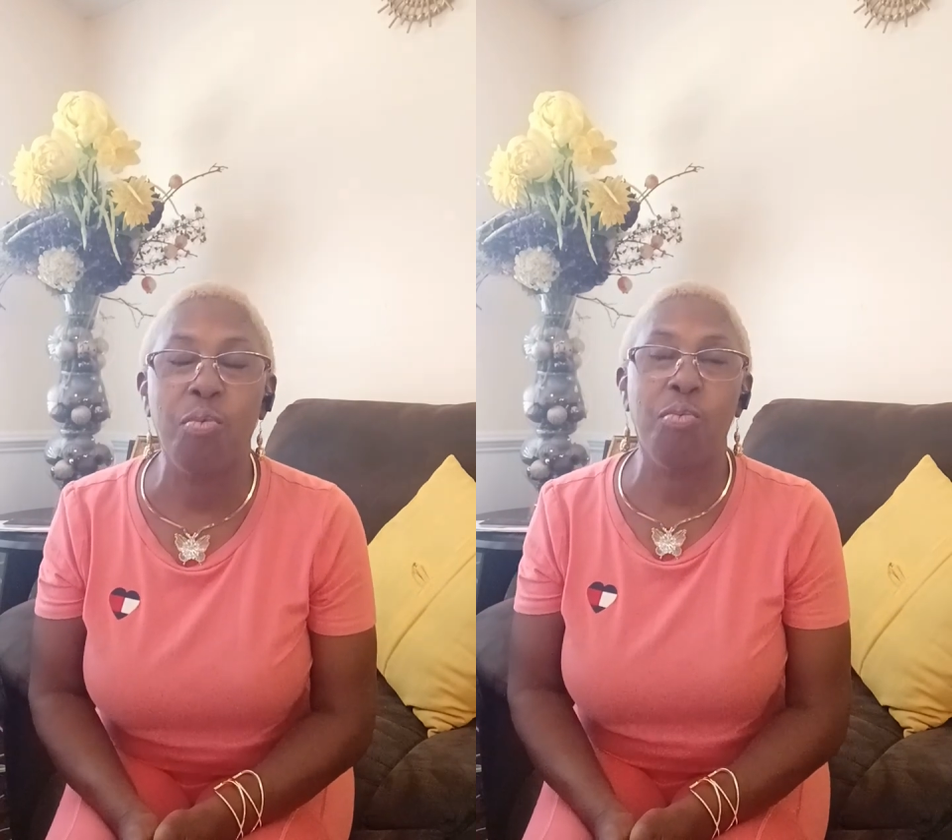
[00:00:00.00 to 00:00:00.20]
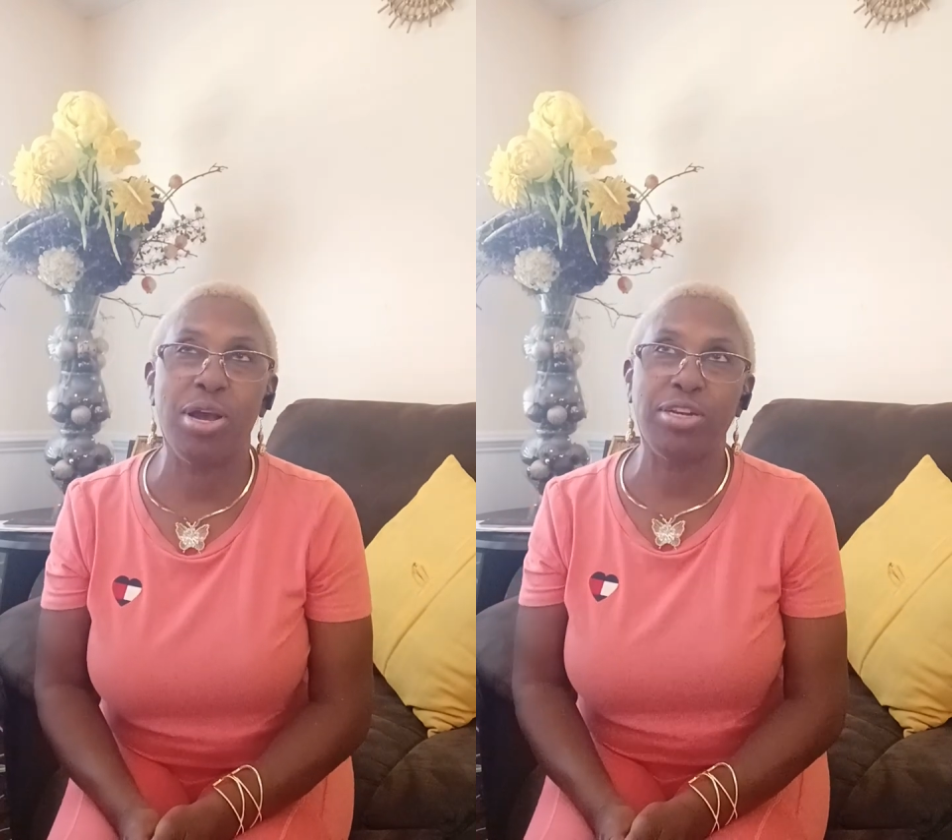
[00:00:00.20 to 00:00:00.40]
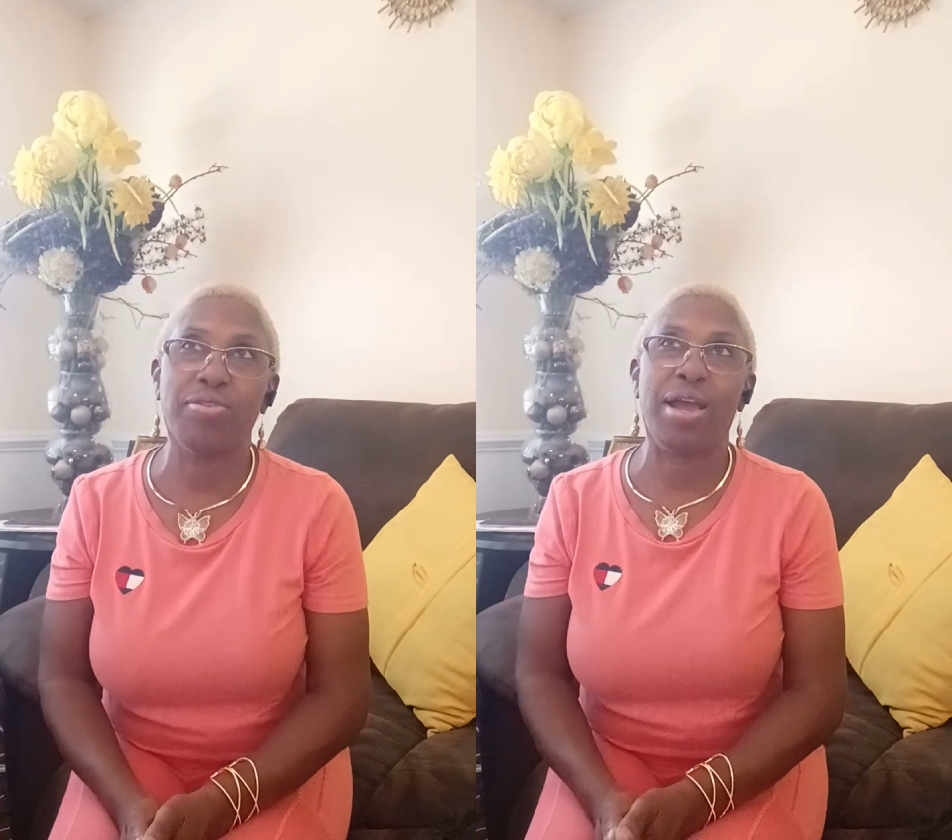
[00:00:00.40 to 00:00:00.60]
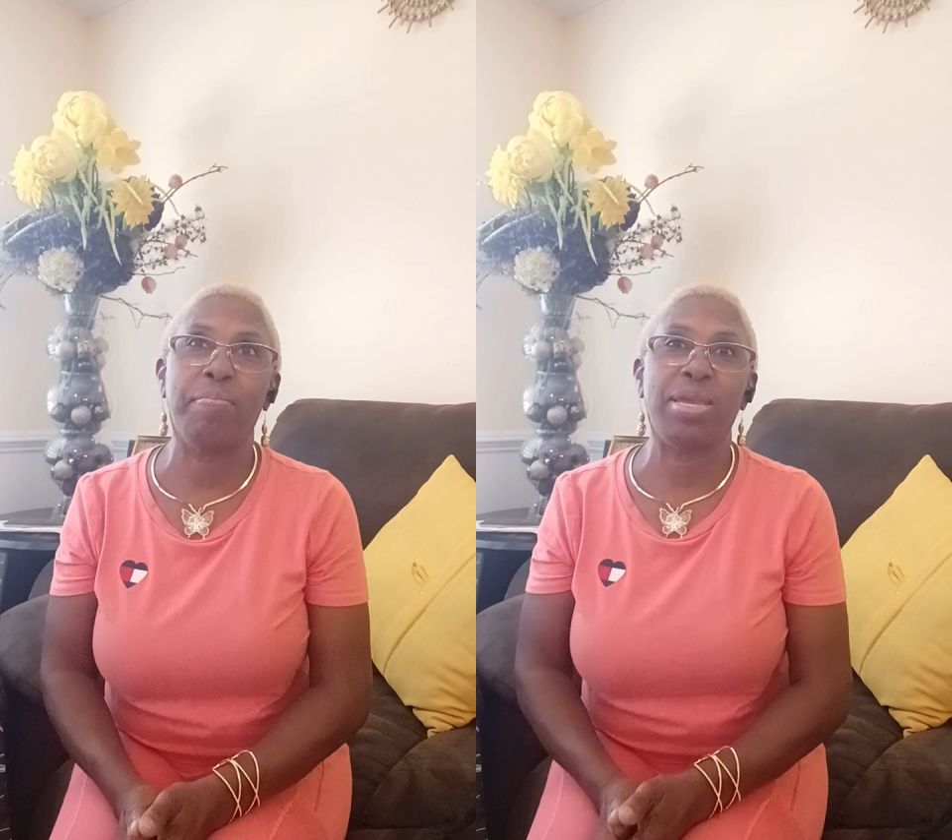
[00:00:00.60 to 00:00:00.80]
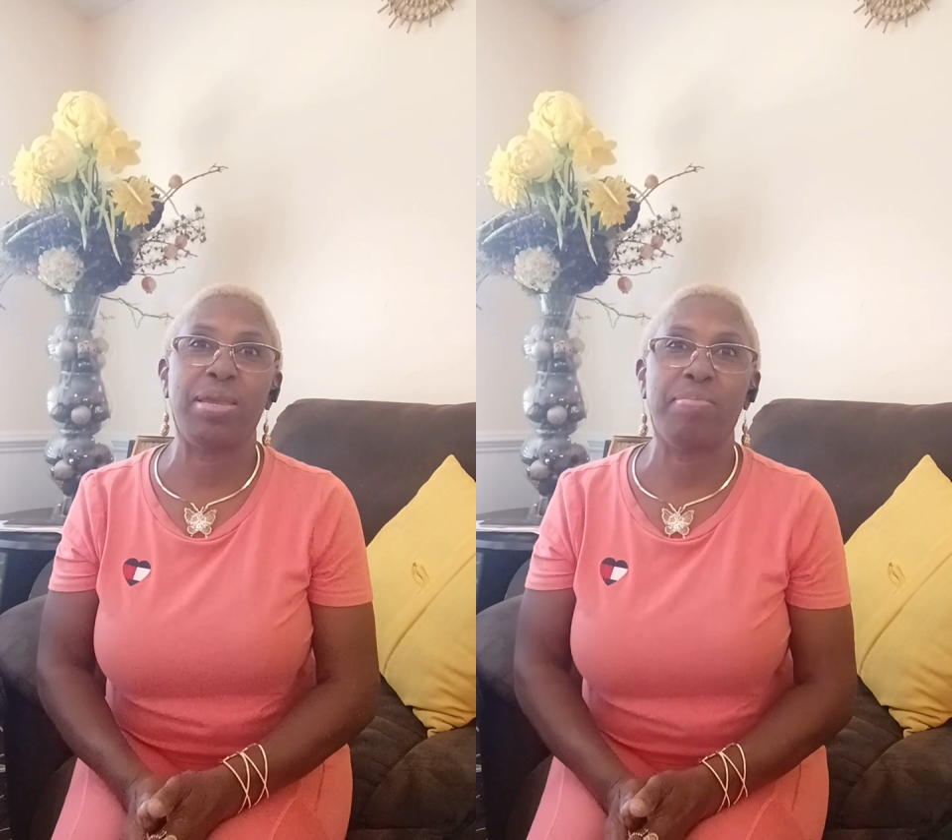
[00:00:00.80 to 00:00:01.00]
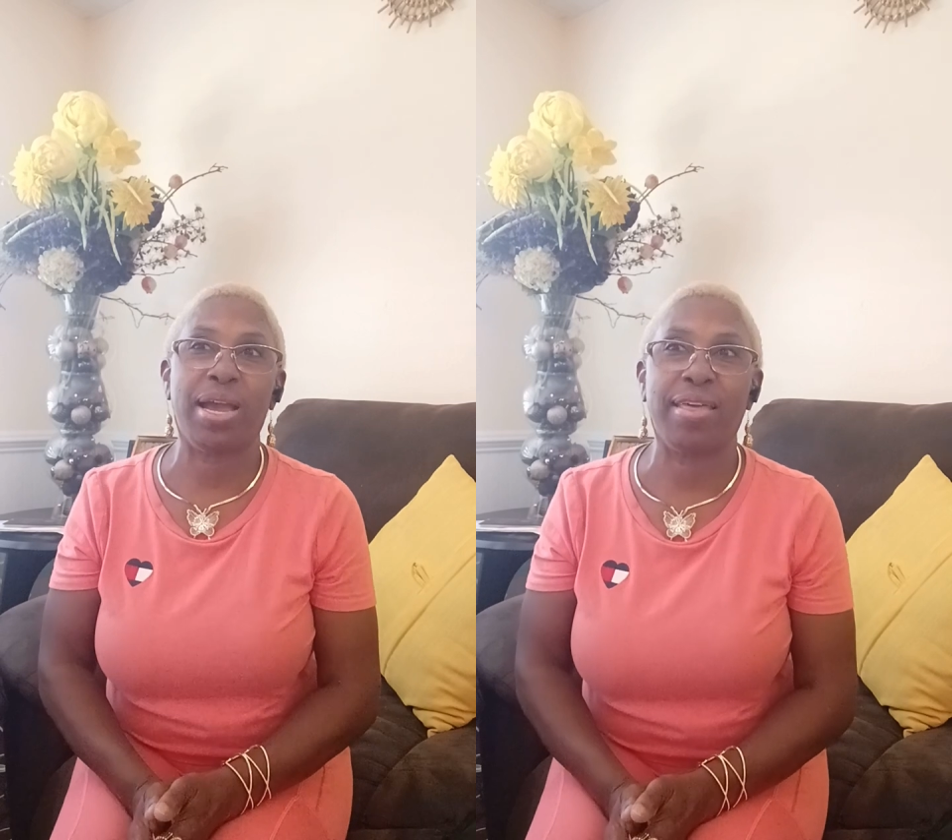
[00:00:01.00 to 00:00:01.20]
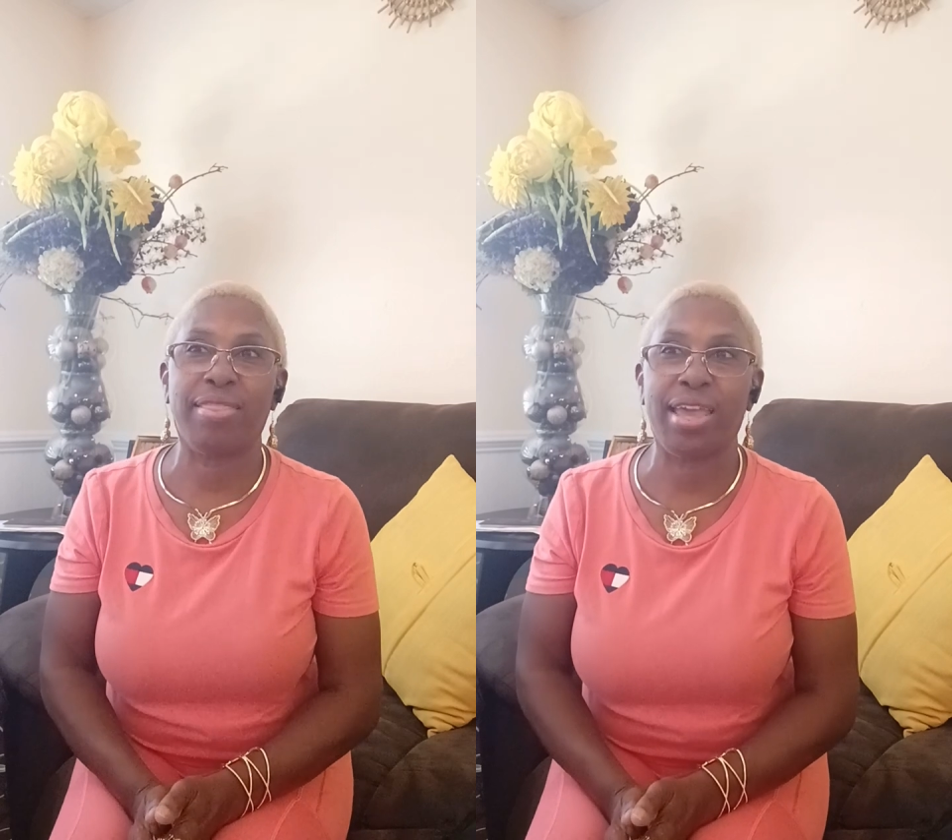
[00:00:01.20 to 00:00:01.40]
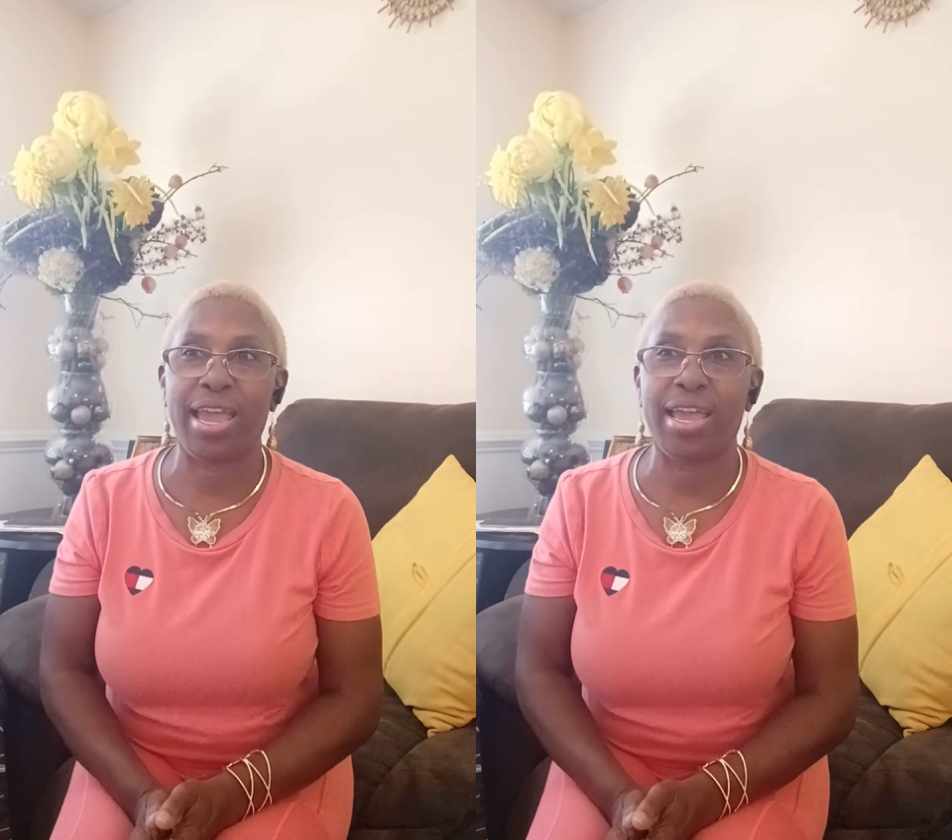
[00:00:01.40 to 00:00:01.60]
What do I mean
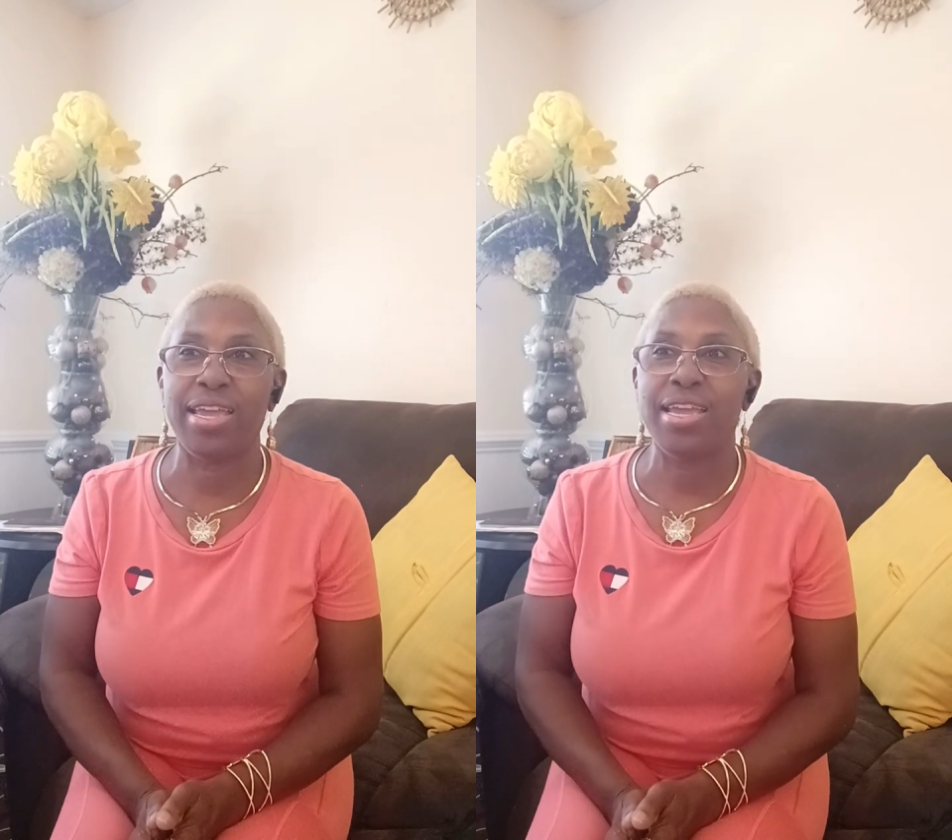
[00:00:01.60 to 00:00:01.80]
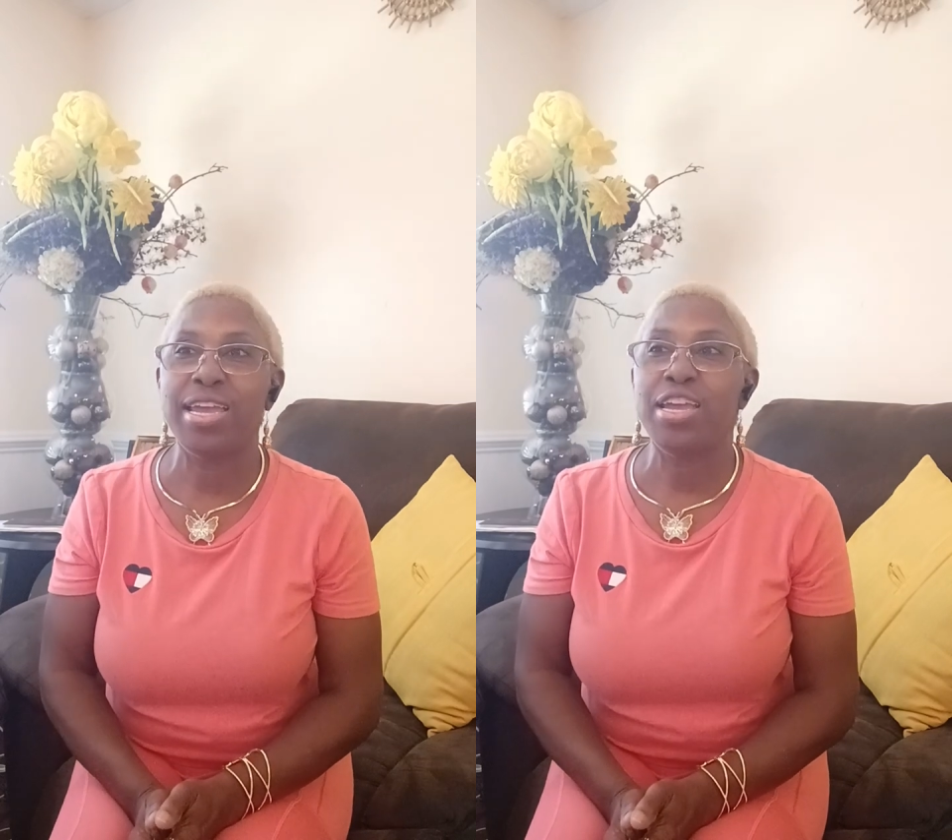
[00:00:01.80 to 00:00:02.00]
by that?